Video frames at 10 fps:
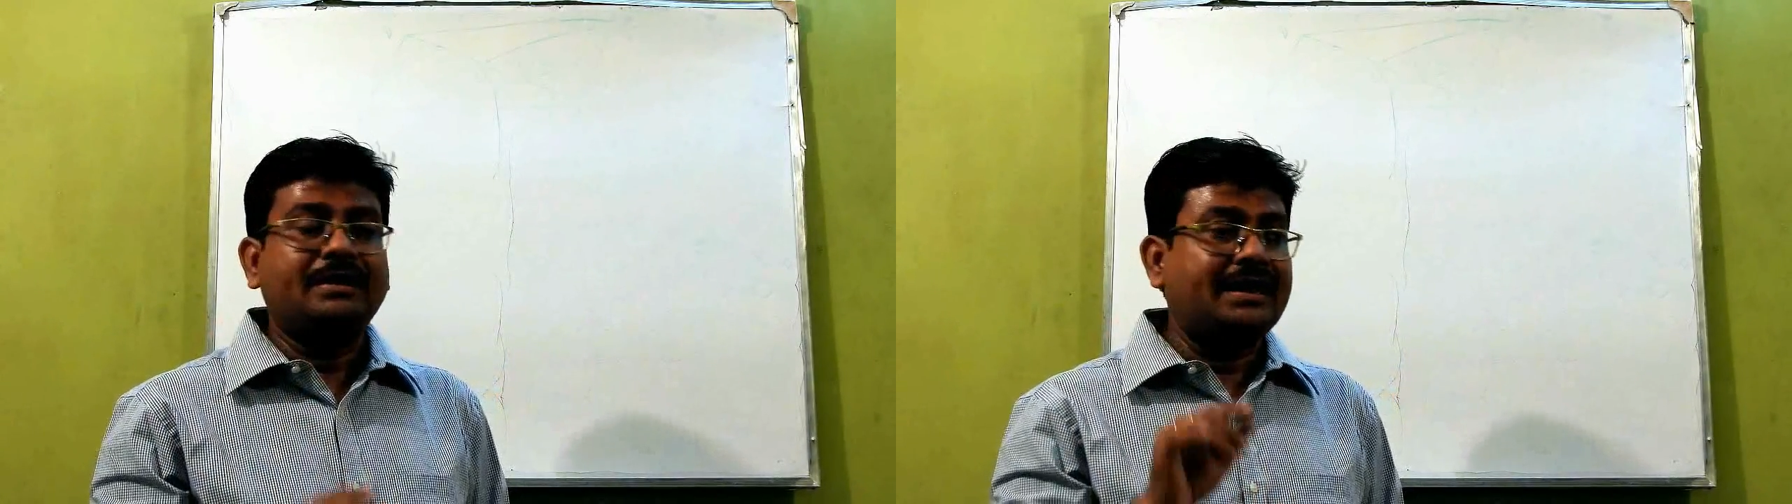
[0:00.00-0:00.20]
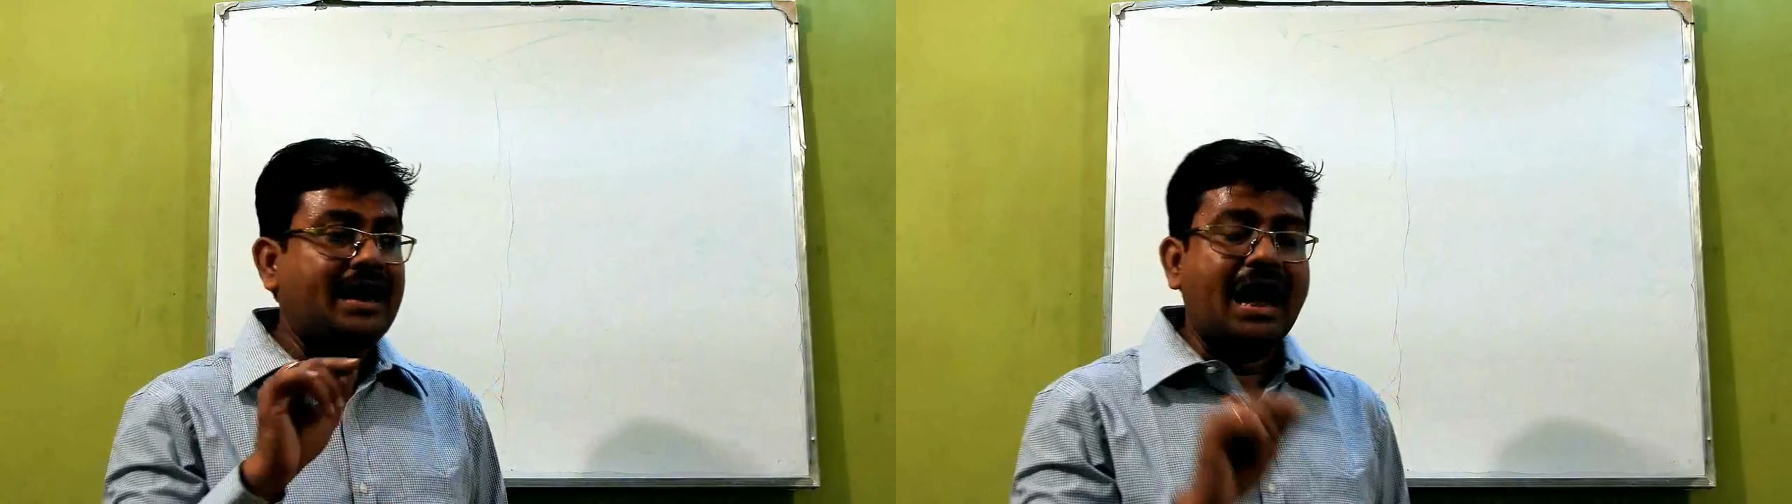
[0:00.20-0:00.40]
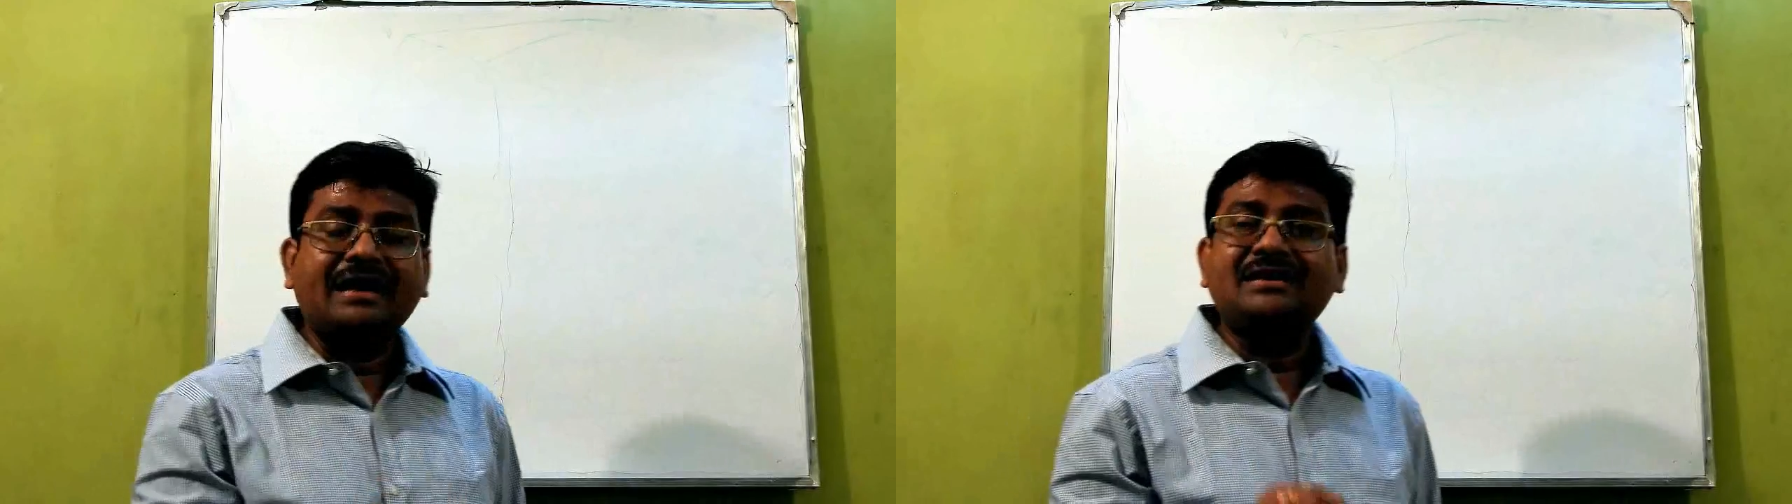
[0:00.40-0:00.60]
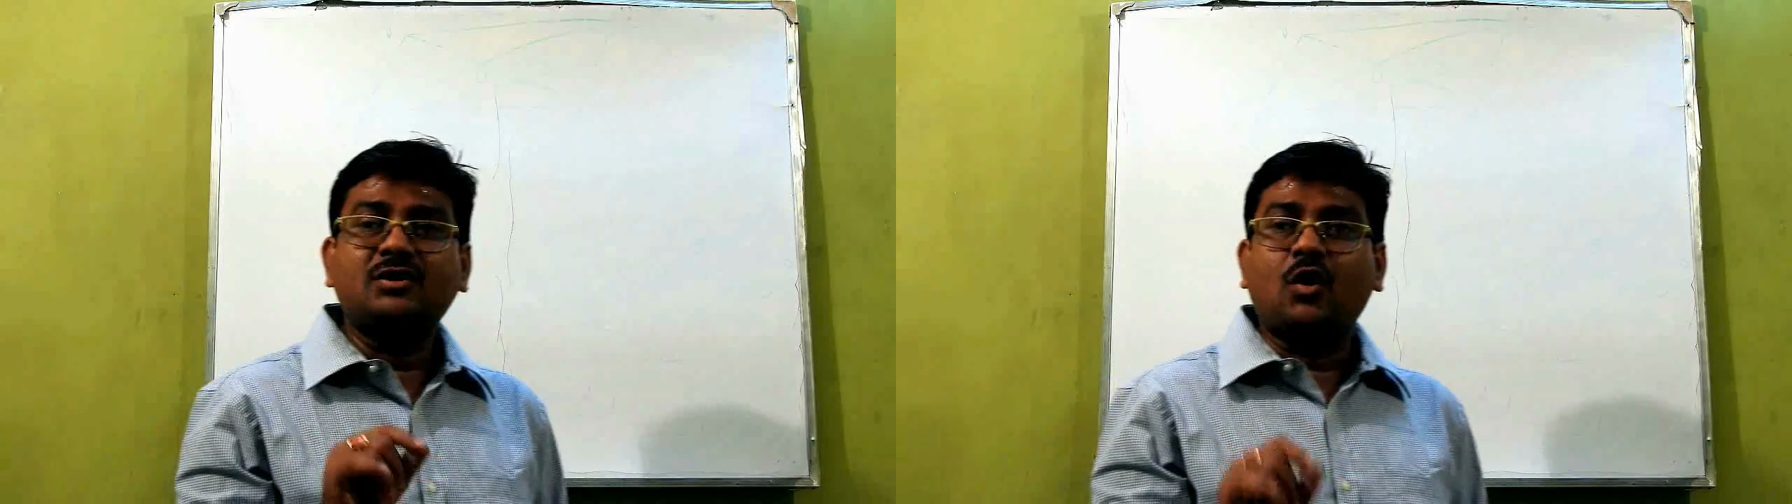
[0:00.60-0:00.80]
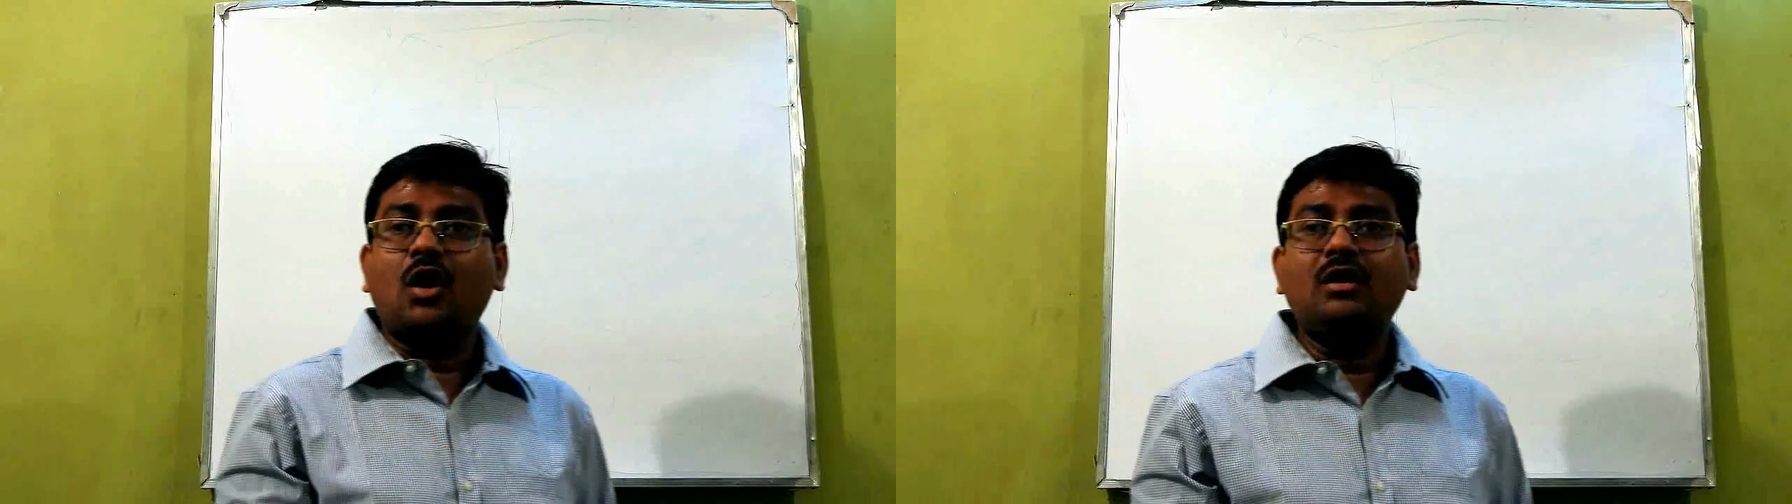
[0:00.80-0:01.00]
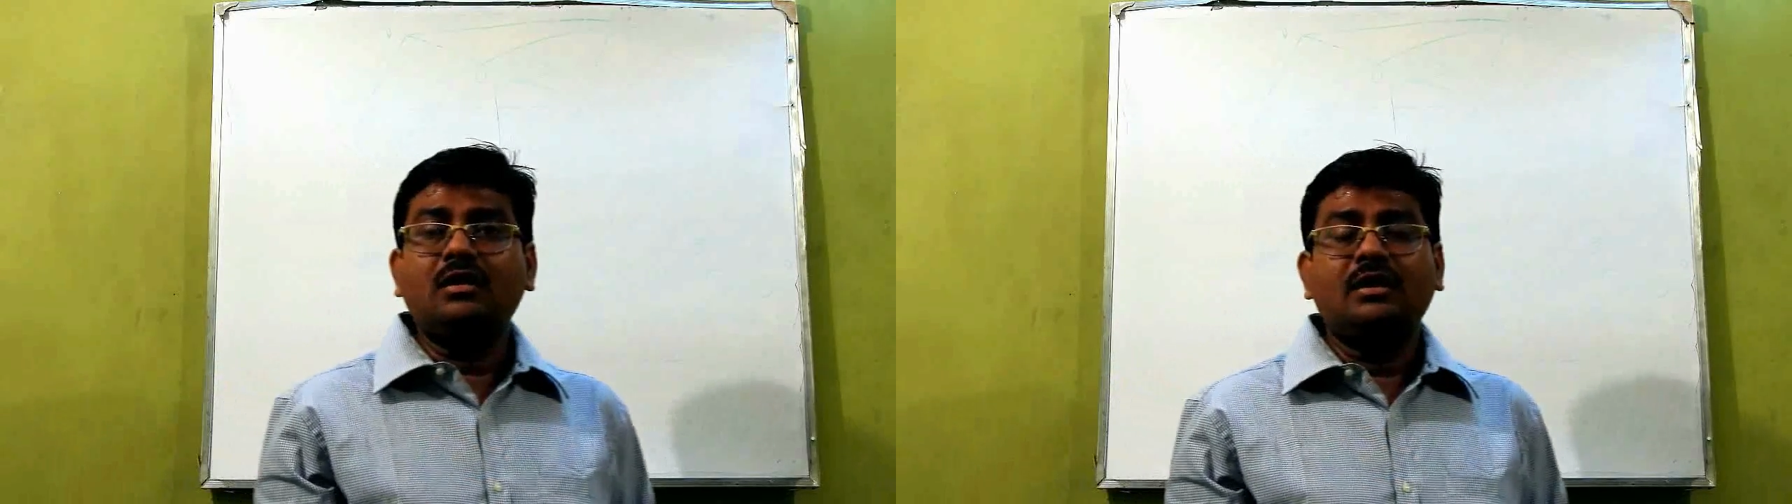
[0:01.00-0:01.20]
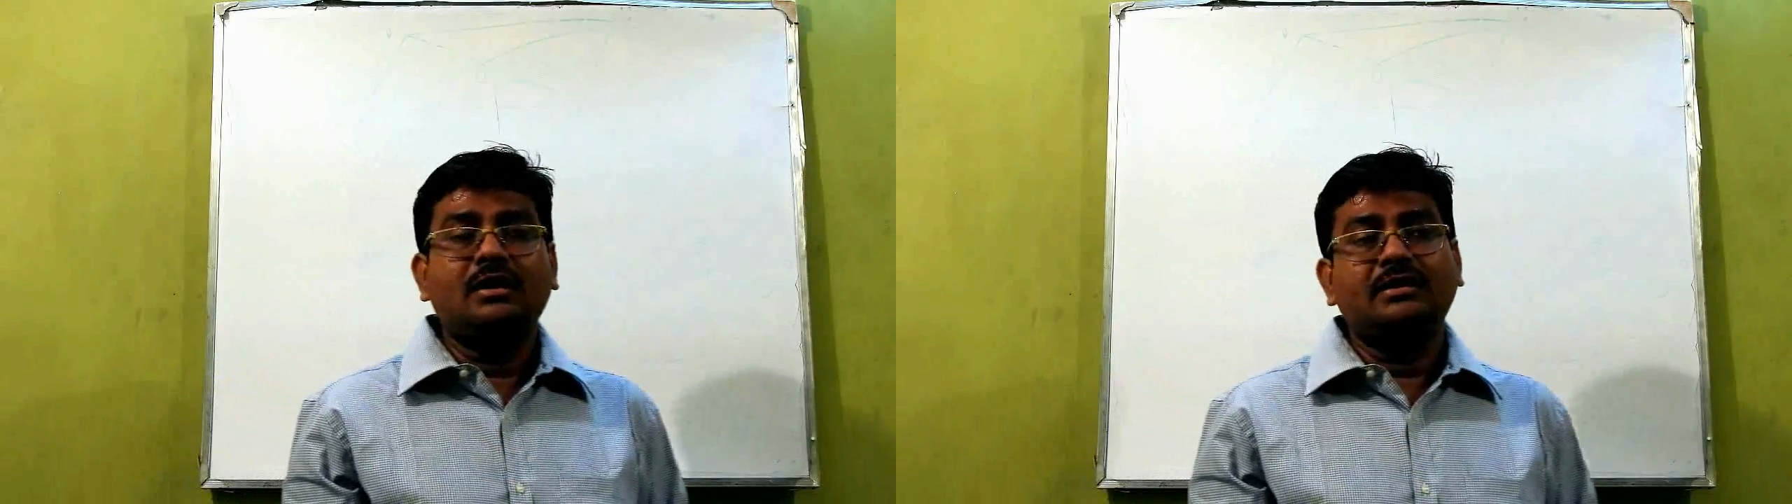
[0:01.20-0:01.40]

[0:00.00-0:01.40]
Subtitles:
Then R is called